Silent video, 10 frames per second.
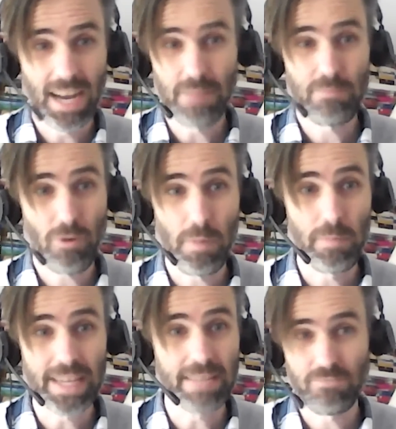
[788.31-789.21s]
and
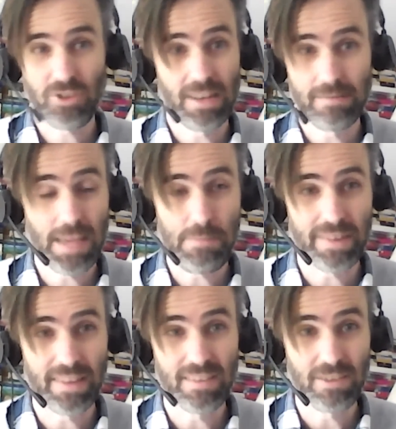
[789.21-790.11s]
probably
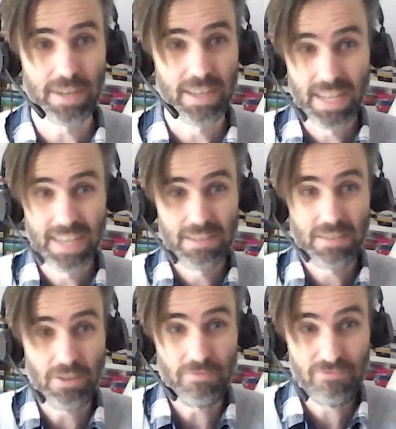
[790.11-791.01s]
tip us into a
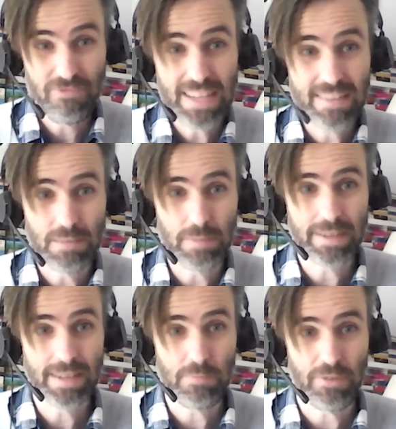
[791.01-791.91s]

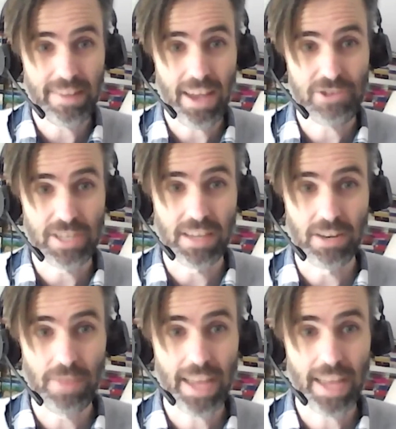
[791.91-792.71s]
reasonably deep recession.